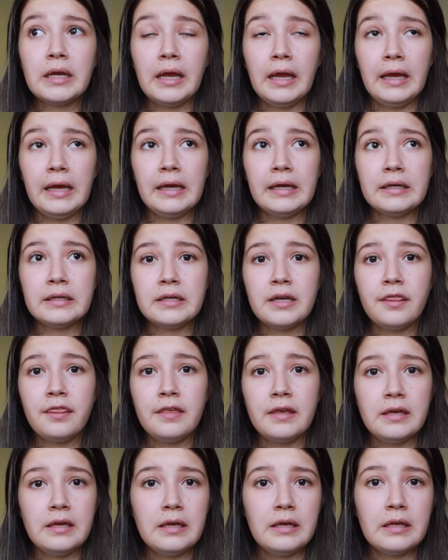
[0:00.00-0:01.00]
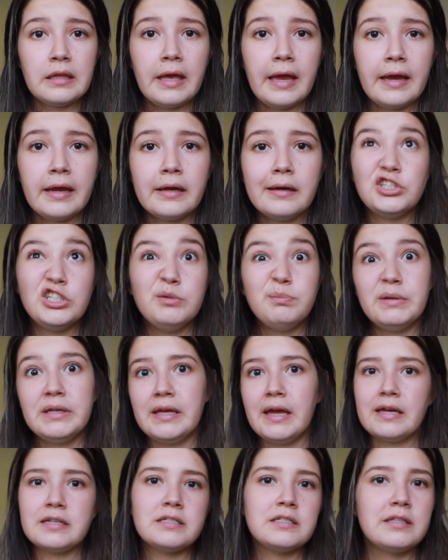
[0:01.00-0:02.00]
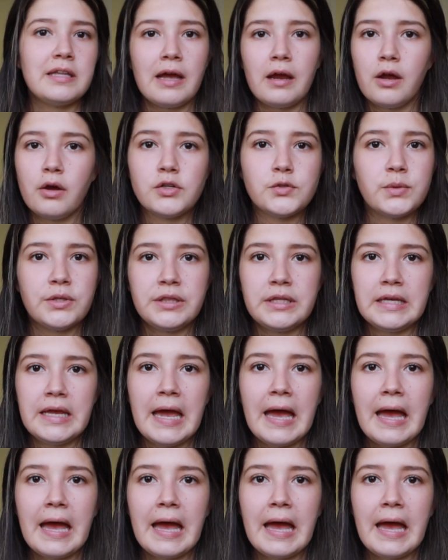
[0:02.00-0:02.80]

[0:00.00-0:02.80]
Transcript: and the like GPS that goes with the